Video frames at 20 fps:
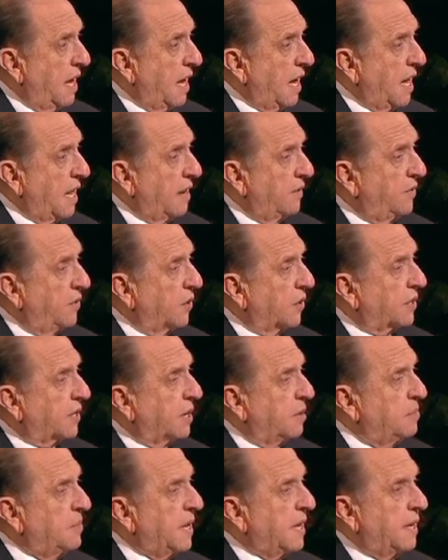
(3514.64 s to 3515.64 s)
and if you're
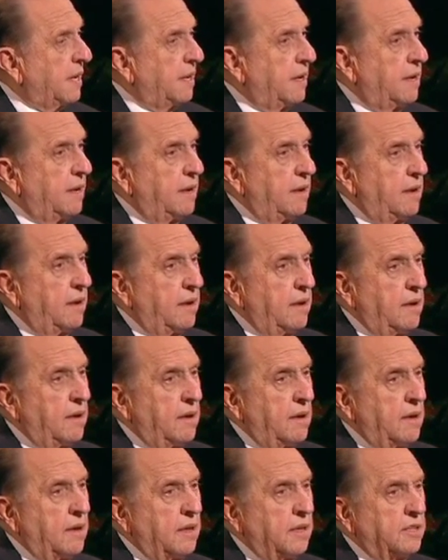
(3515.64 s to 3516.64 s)
committed
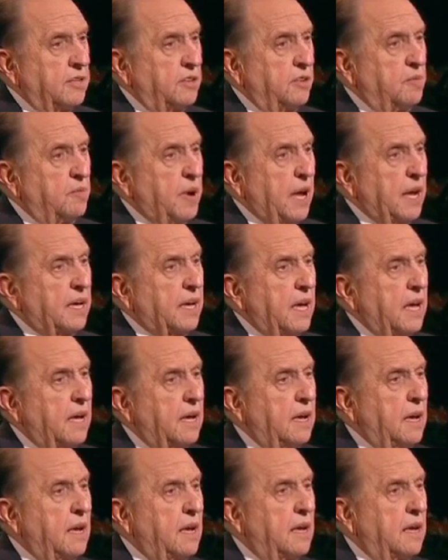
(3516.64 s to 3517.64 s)
to
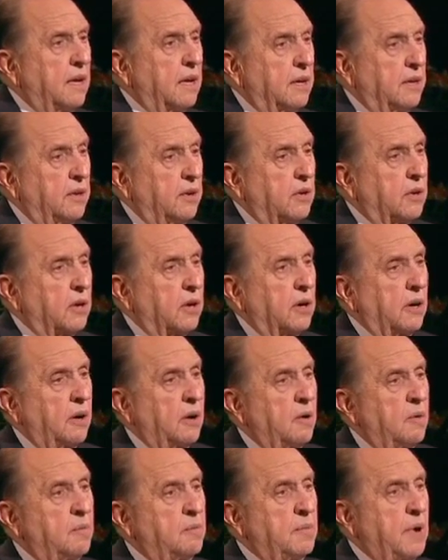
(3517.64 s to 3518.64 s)
making your
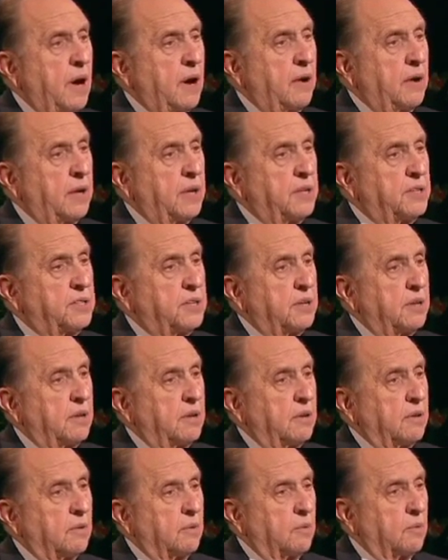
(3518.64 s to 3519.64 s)
marriage
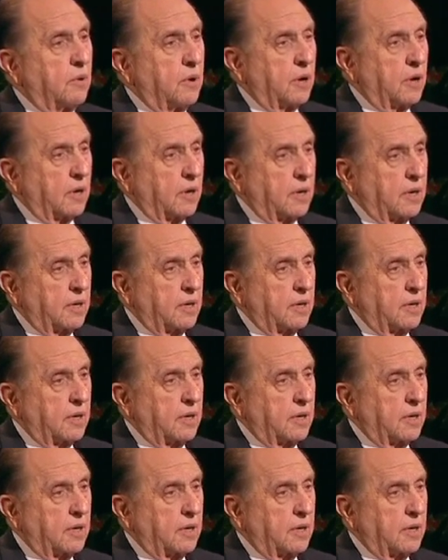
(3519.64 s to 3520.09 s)
work.